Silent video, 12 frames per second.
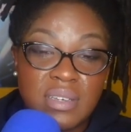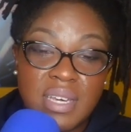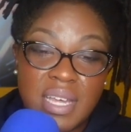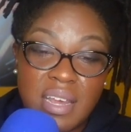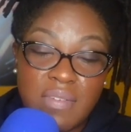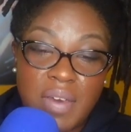
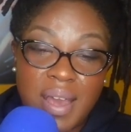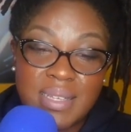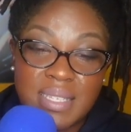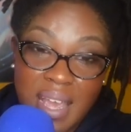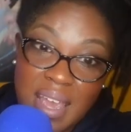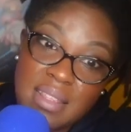cooking
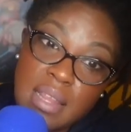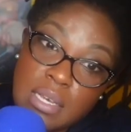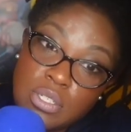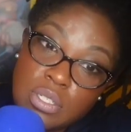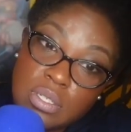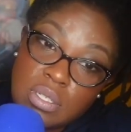advice, and
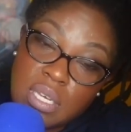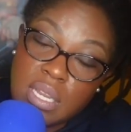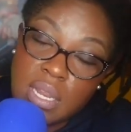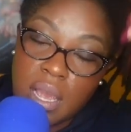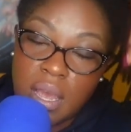they should.